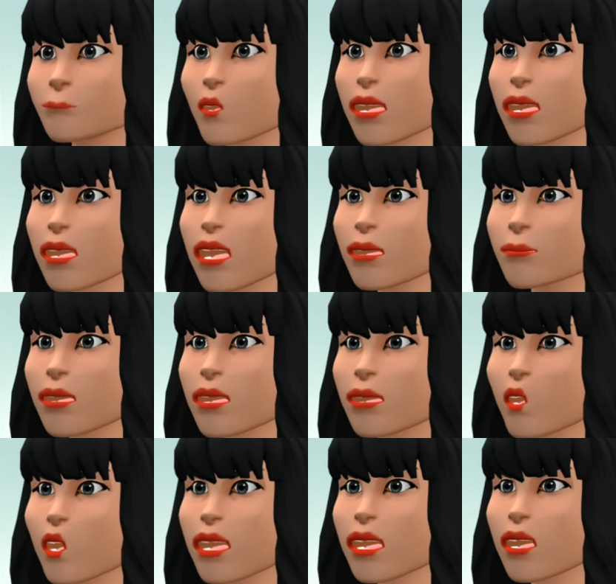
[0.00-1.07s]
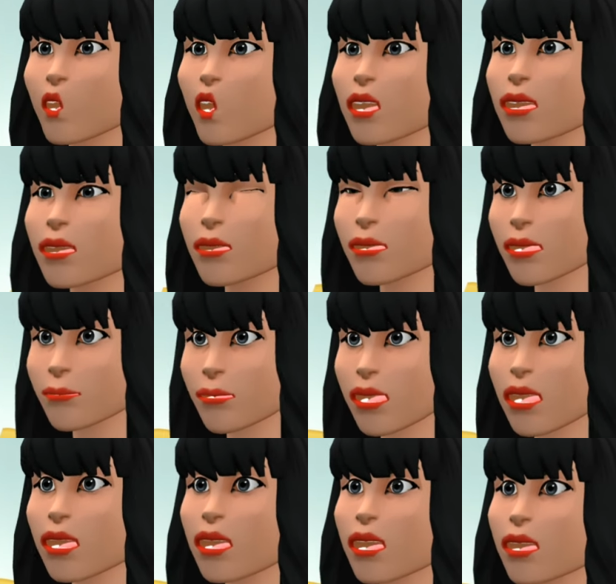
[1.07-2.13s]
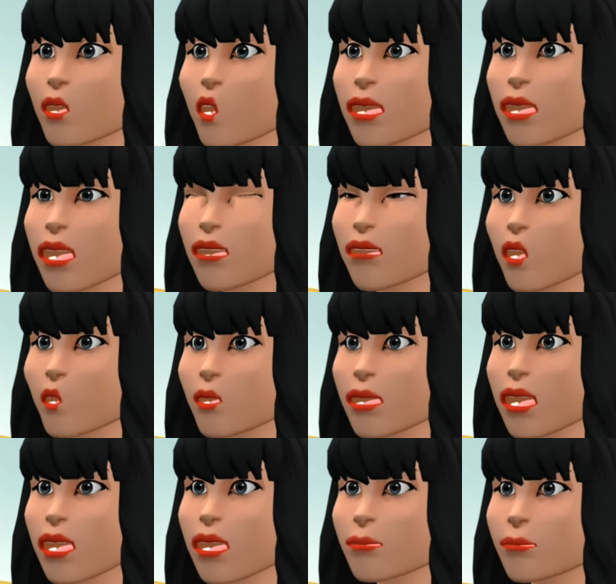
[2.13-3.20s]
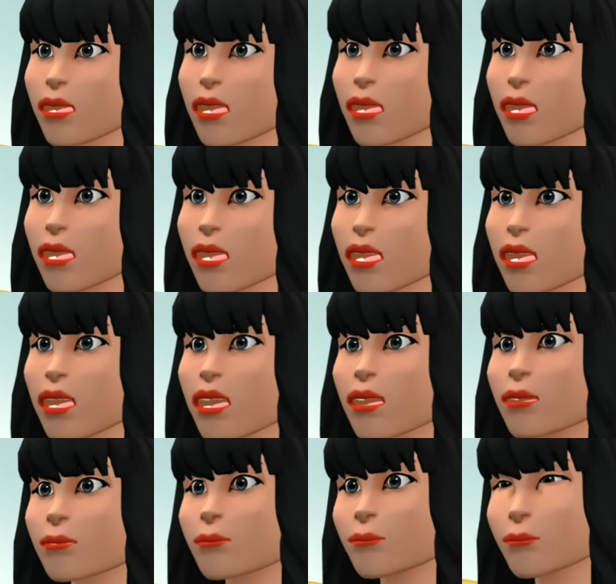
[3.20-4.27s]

What is the best way to handle a patient who is refusing their medications?